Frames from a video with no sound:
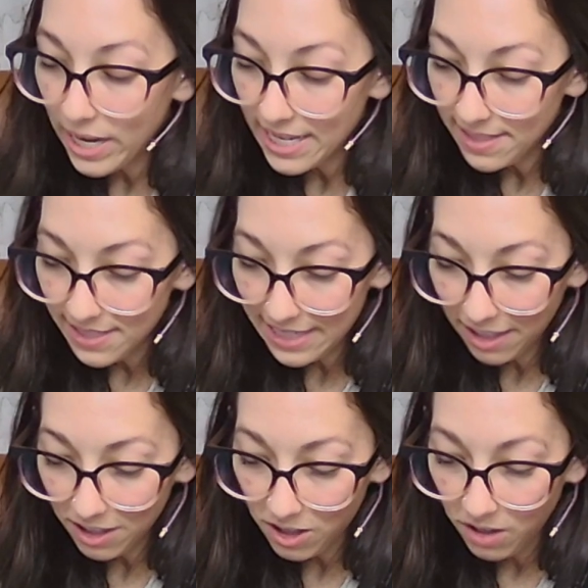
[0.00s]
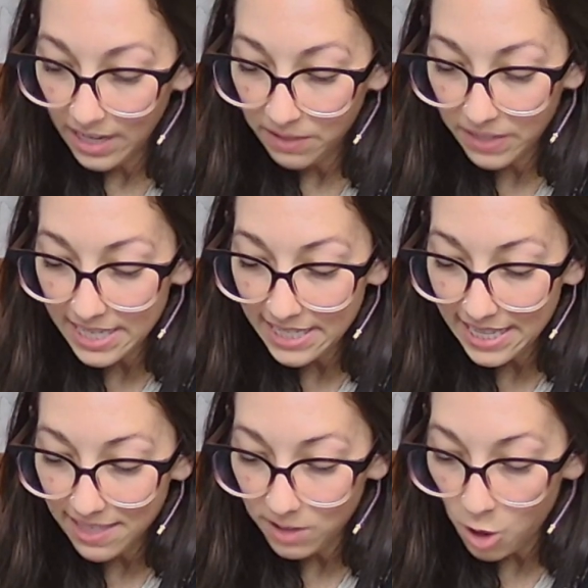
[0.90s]
hysterical, and raising
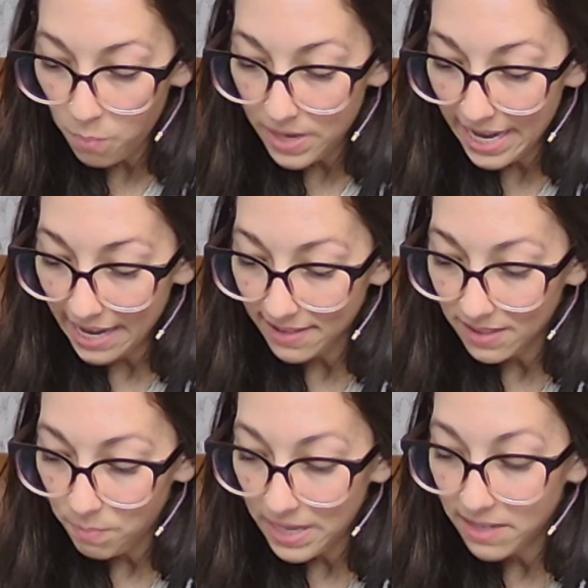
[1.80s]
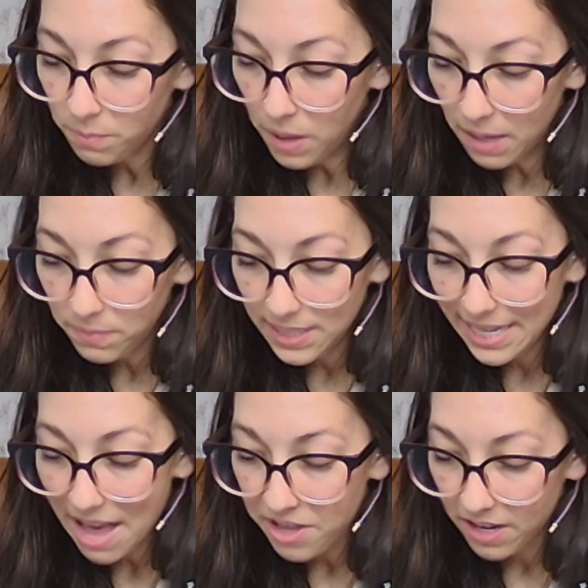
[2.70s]
his open hands, beat his palms
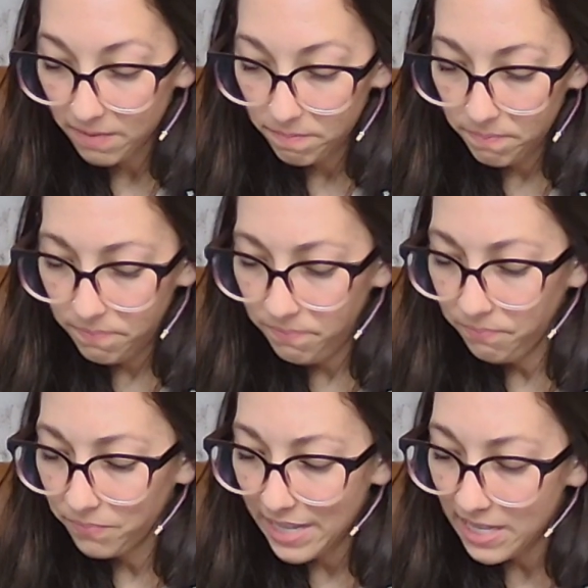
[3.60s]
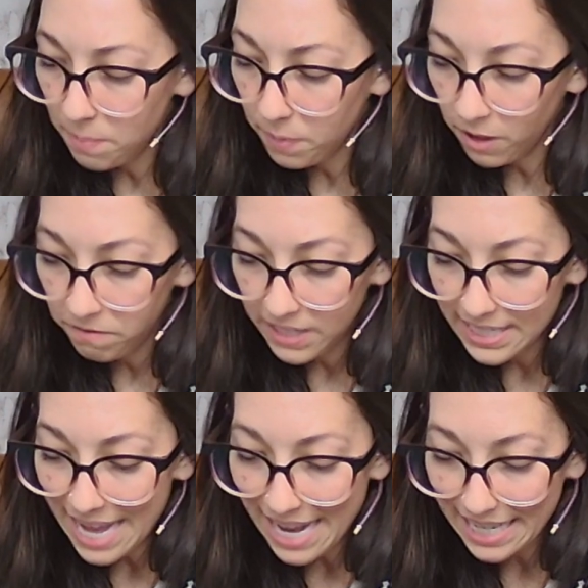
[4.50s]
together in a perfect
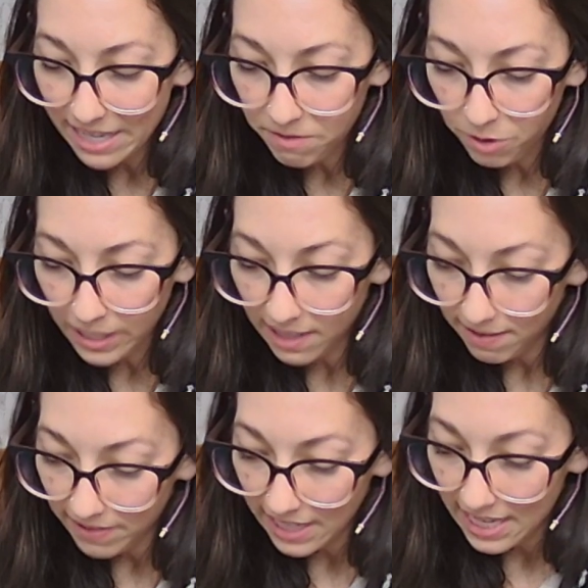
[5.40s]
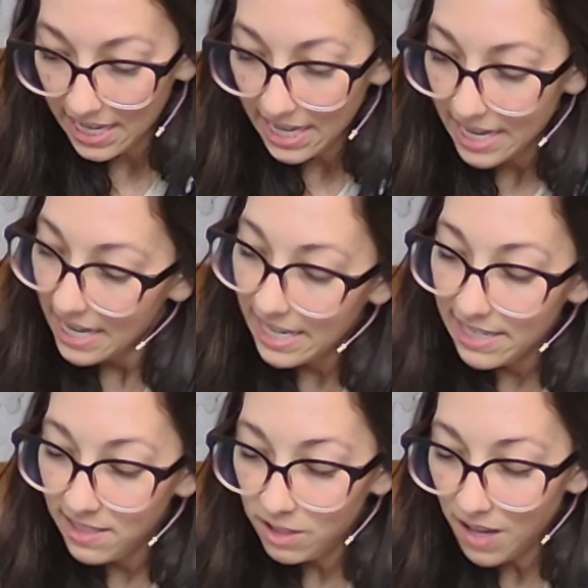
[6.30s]
agony of grief. He
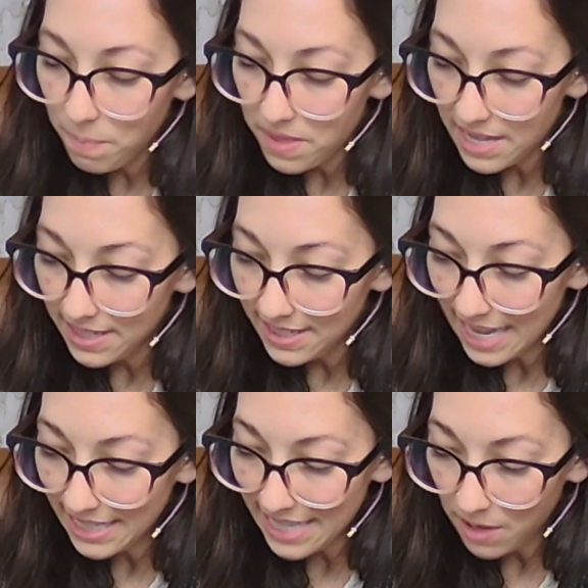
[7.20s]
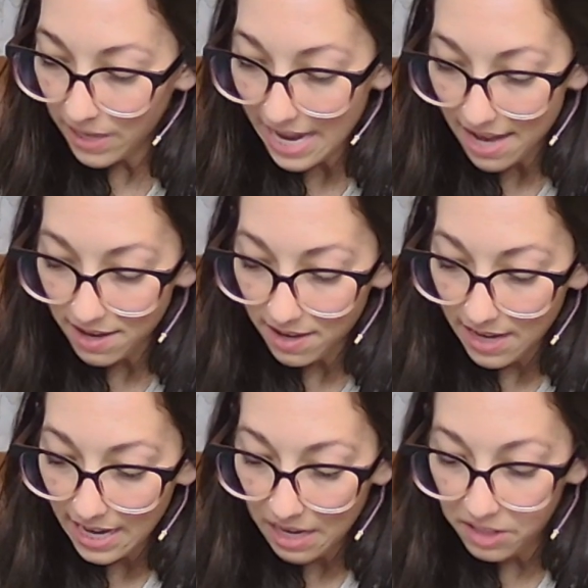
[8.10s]
stood up and then sat down again,
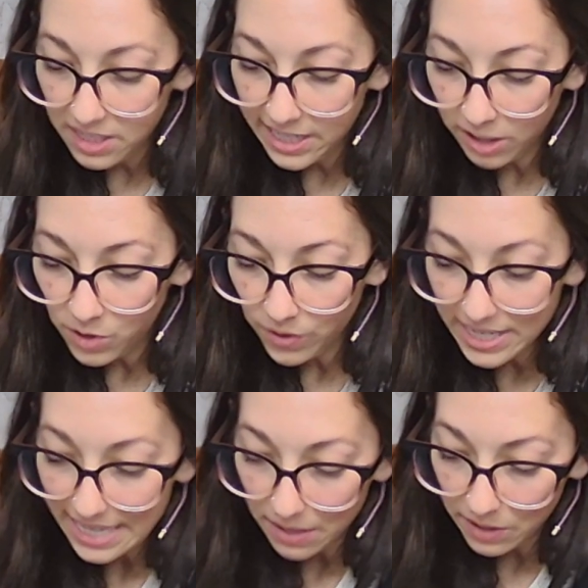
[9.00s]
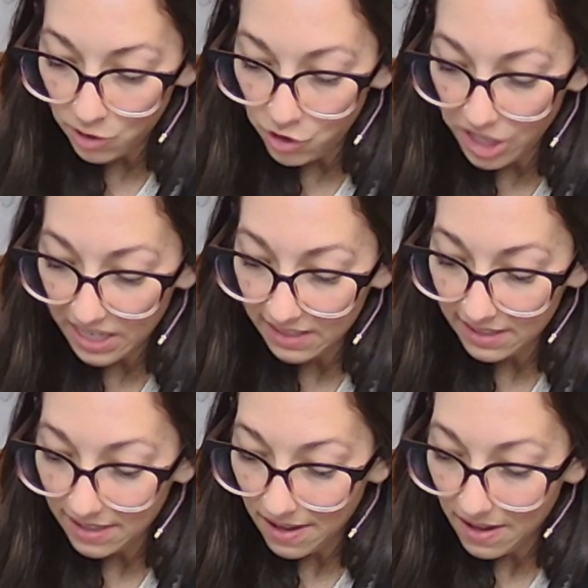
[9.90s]
and the tears rained down his cheeks.